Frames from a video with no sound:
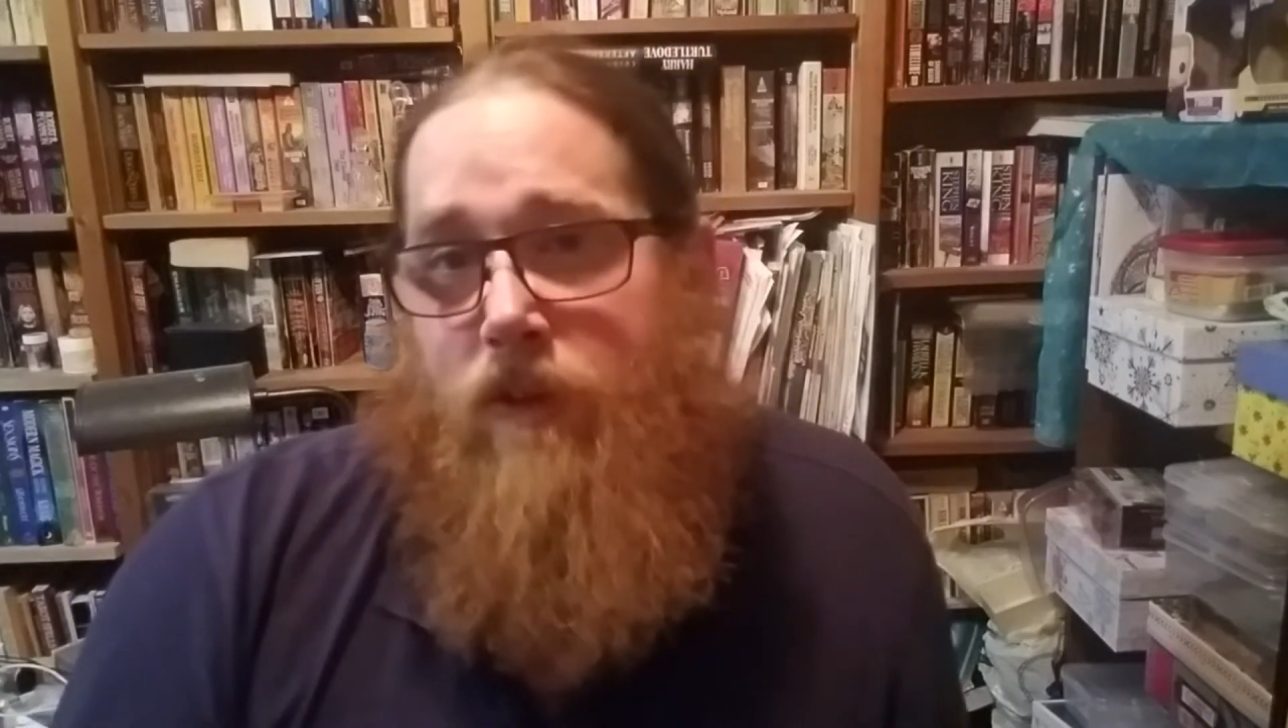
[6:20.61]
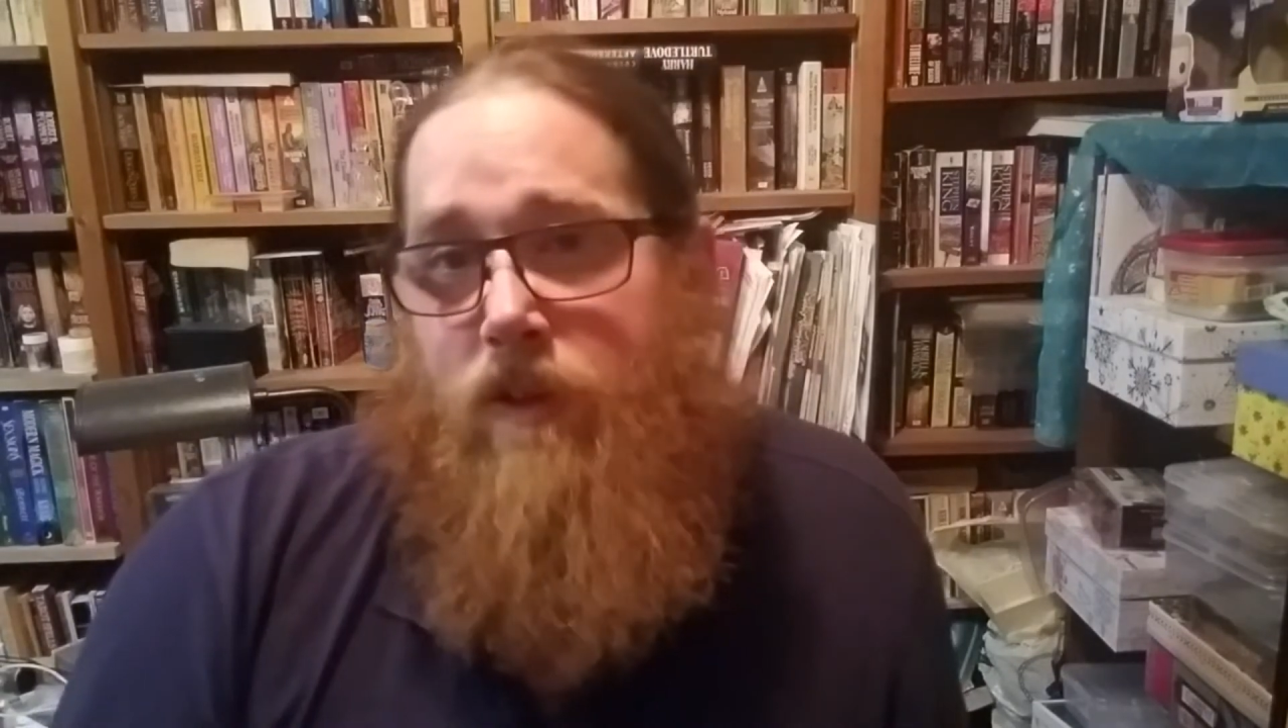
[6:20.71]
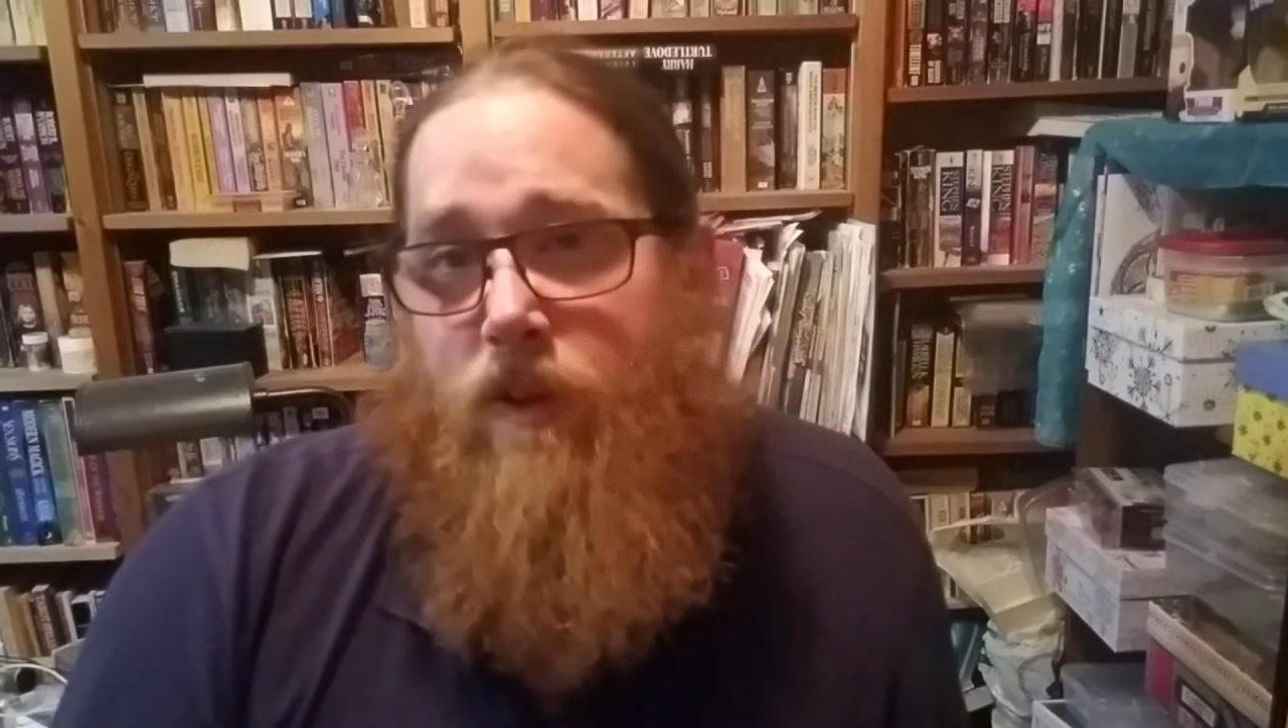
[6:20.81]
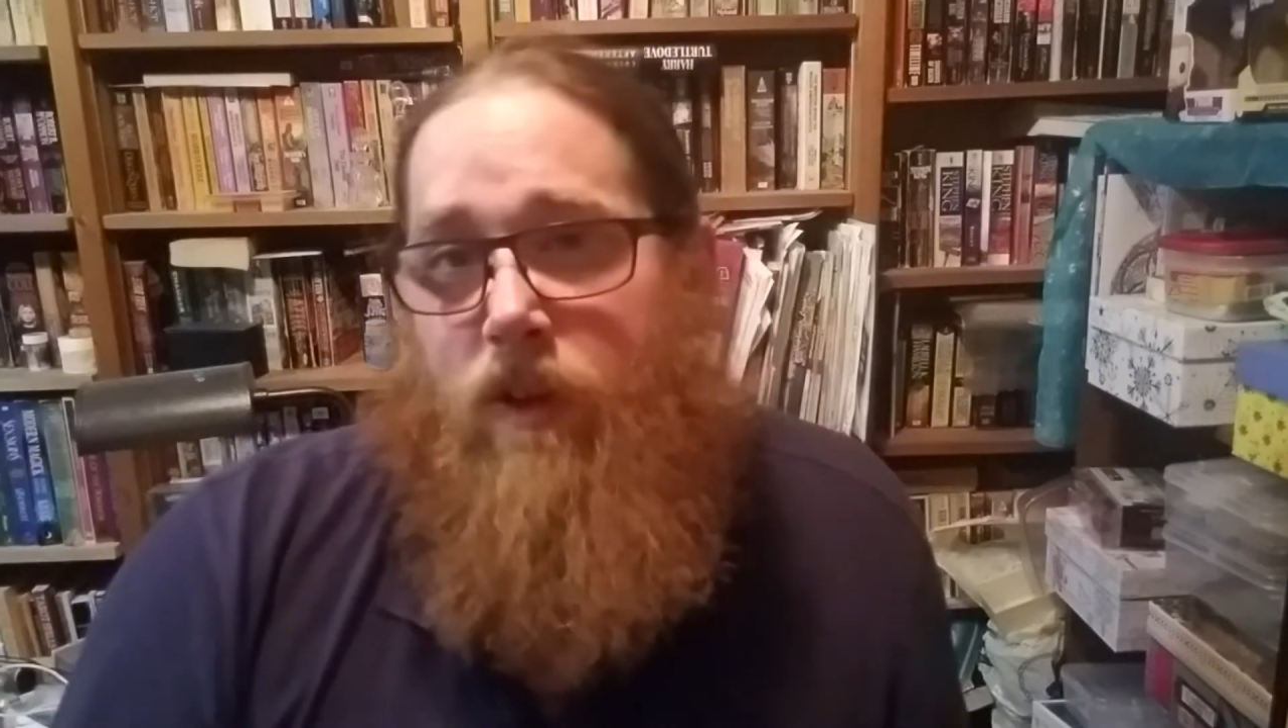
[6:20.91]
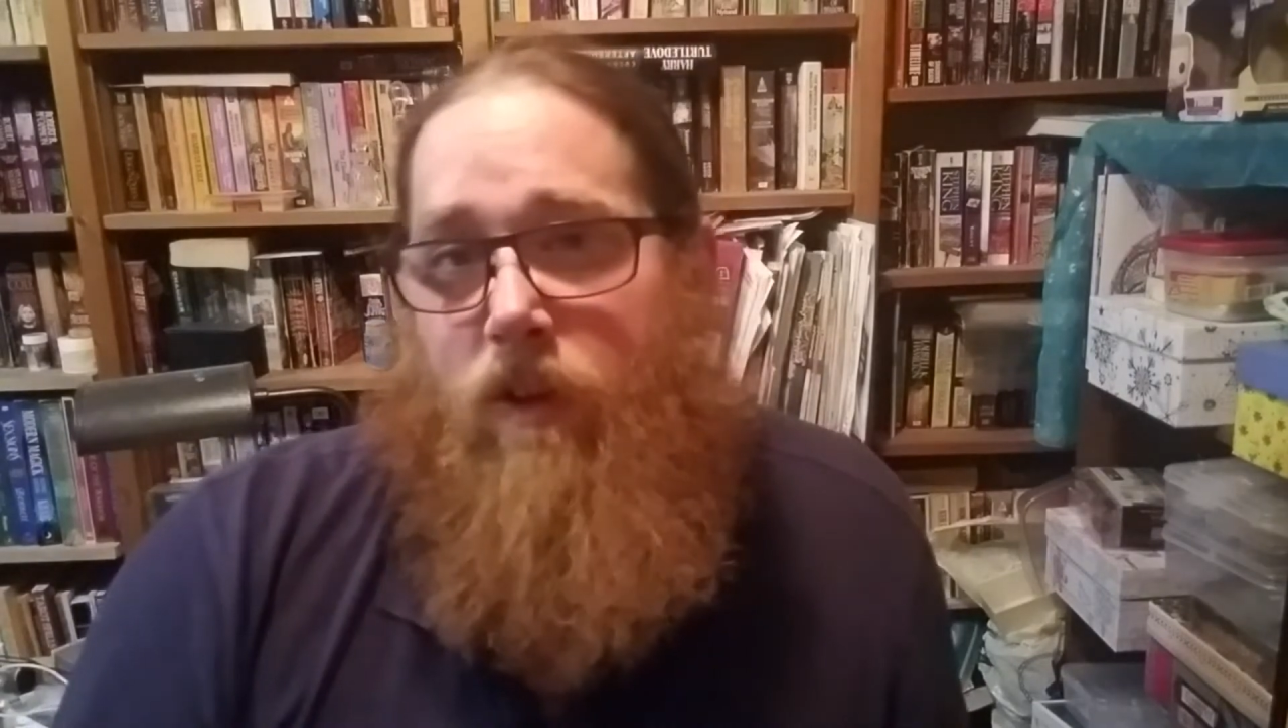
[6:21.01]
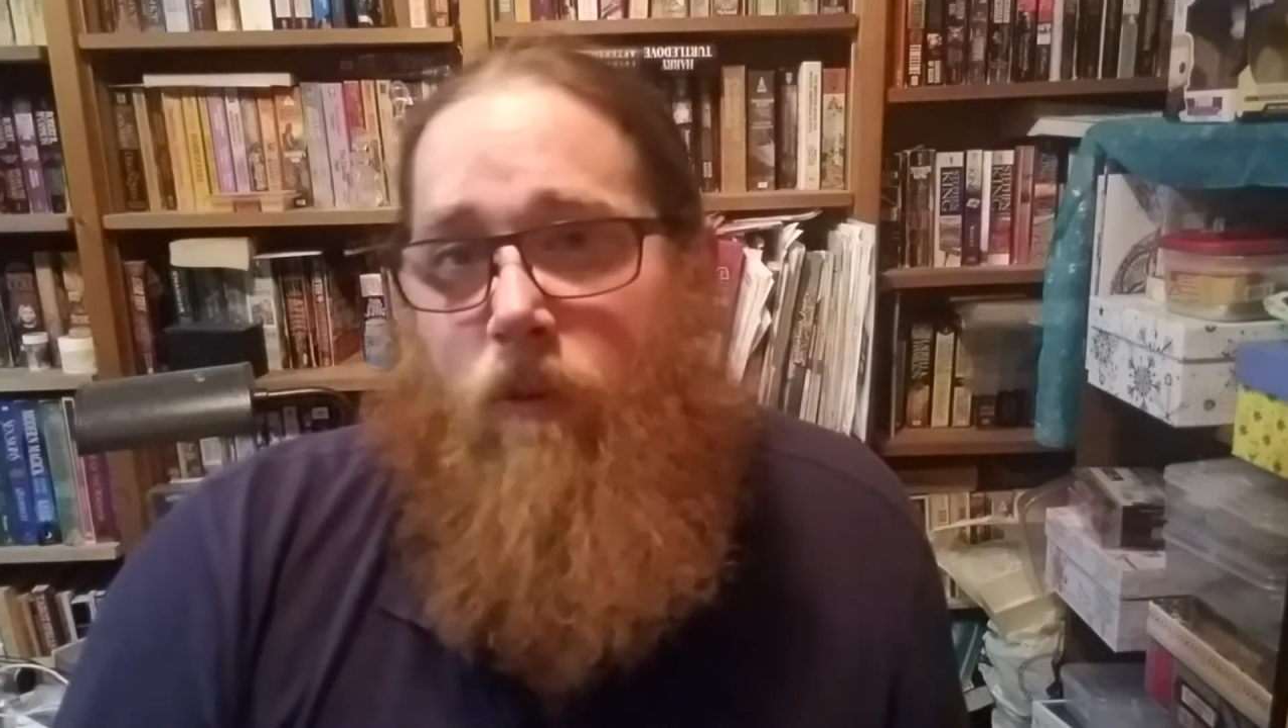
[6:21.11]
that's a thing